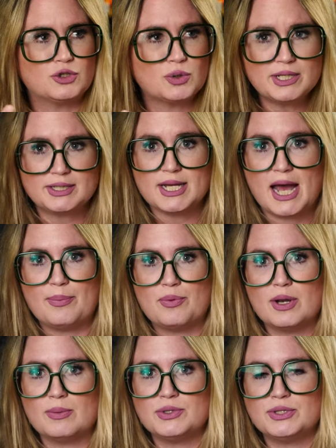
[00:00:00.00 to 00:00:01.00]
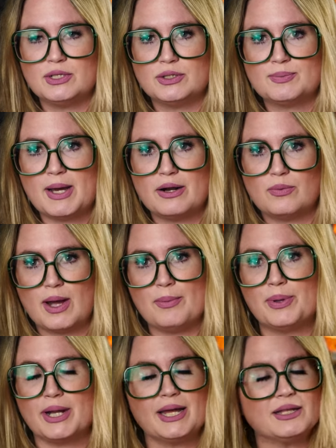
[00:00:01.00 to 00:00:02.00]
tree sap when I'm using spider web.
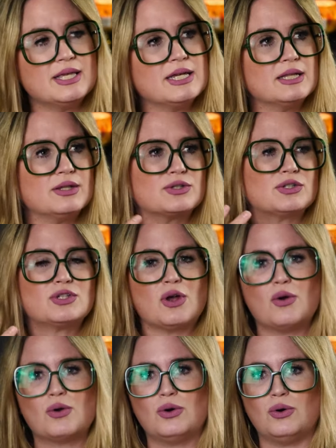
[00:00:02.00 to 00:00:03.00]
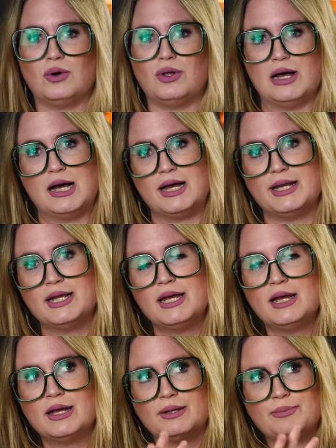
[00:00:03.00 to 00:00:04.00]
But I think it looks so cool on
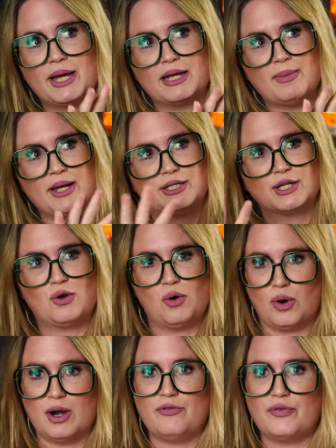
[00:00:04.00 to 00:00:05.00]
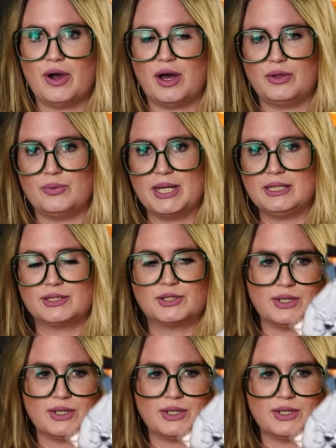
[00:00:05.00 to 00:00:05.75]
like my decor for Halloween. So